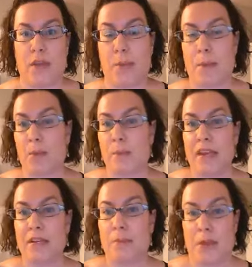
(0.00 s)
And remember,
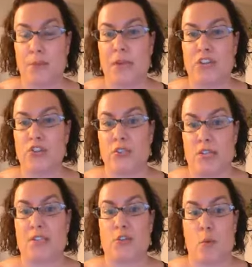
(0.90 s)
Mother Nature
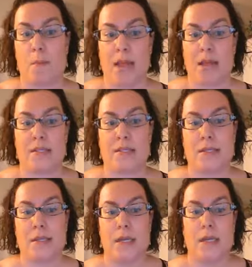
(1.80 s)
does know best.